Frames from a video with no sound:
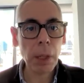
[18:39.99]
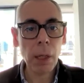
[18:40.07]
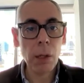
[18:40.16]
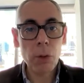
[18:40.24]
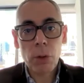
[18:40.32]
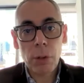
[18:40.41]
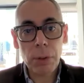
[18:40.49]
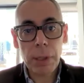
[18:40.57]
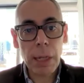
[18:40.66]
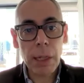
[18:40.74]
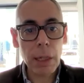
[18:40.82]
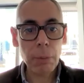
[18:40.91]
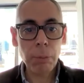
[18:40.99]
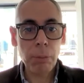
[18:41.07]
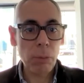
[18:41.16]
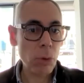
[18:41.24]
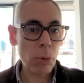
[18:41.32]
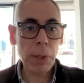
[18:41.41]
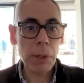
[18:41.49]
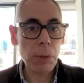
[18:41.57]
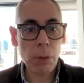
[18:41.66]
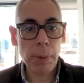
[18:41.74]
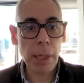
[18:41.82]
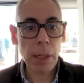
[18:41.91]
So you sign up, switch to
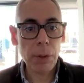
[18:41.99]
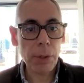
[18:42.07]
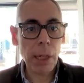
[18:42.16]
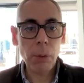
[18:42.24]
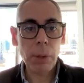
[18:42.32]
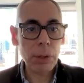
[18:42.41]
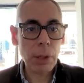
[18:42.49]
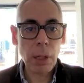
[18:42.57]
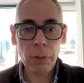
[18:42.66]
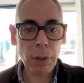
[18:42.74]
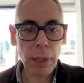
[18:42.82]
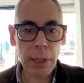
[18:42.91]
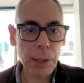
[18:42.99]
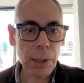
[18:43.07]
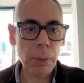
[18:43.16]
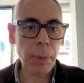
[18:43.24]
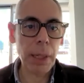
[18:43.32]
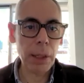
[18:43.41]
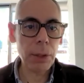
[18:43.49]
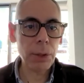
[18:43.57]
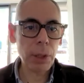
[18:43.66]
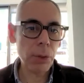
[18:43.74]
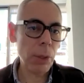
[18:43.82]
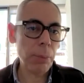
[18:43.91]
Spanish language, and everything is in Spanish
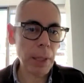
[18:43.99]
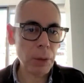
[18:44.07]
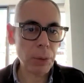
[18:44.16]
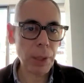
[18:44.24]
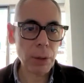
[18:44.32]
in Chartmetric.